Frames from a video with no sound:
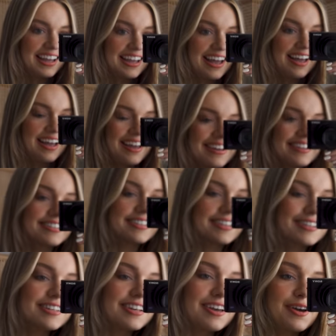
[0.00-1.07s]
Hi guys,
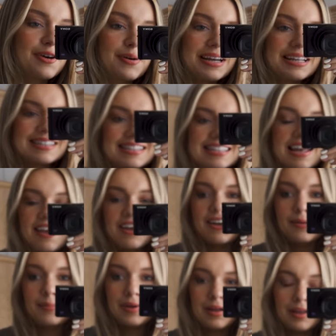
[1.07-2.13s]
so it's...
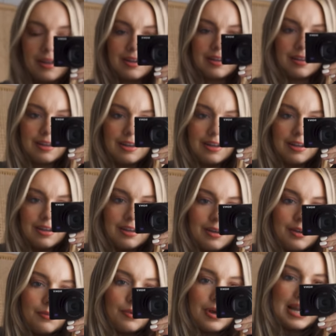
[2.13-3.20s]
Um,
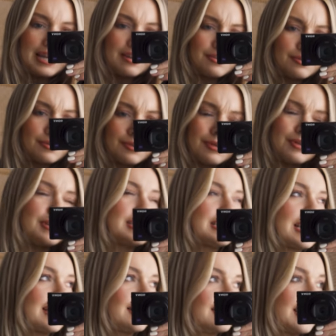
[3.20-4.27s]
Why do all the
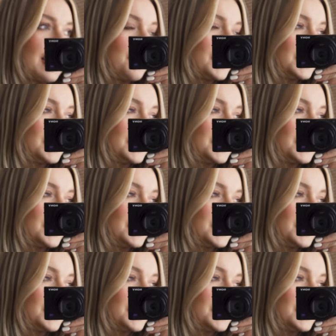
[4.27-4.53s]
dates get